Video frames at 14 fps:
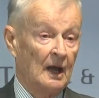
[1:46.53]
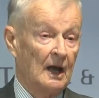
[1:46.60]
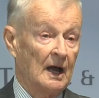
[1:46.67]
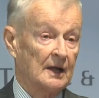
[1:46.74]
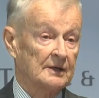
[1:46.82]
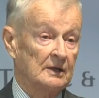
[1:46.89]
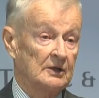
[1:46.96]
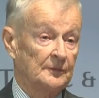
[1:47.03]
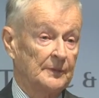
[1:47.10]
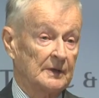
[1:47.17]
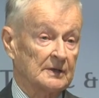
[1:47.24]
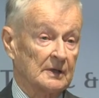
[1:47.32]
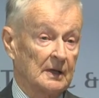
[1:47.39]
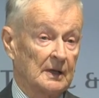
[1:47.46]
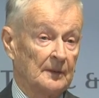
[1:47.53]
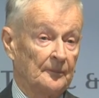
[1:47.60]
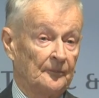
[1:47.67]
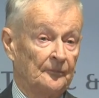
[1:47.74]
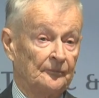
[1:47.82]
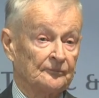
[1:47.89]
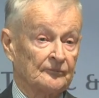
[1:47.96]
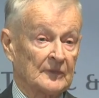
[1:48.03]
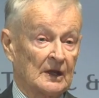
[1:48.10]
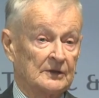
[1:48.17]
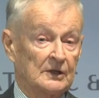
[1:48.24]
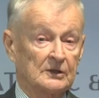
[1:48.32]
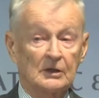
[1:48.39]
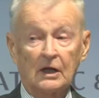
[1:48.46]
I deliberately
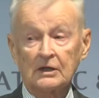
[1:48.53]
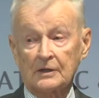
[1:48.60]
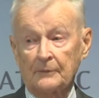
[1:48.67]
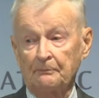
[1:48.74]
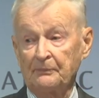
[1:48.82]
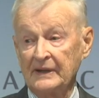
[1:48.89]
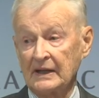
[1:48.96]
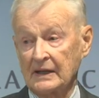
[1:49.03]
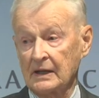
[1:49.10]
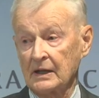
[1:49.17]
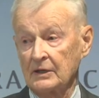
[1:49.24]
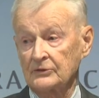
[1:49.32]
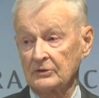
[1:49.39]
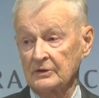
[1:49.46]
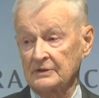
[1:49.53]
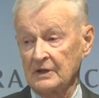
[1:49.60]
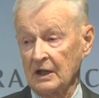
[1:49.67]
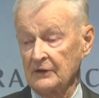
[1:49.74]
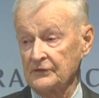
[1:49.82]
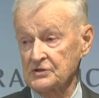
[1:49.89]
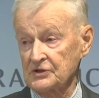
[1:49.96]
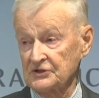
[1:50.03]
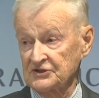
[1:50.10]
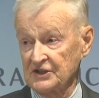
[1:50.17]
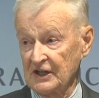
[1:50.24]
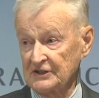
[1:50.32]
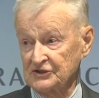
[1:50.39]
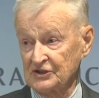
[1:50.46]
did not peek into the television
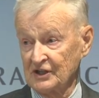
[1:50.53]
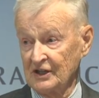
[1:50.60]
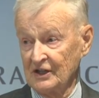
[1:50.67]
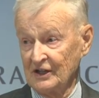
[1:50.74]
sets